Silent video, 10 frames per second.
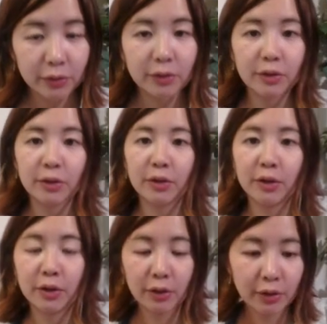
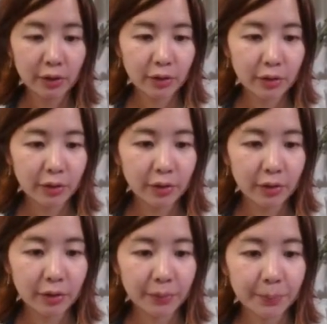
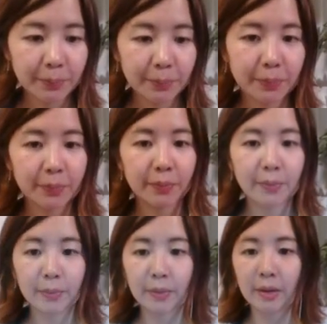
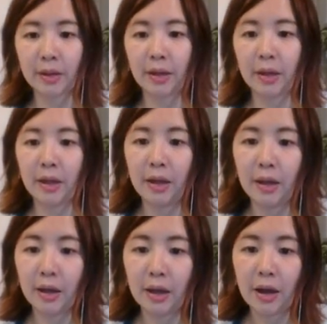
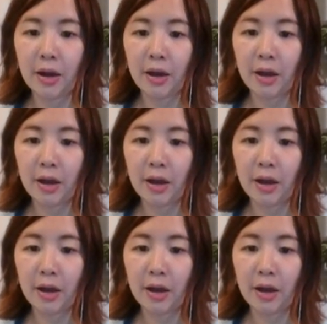[no speech]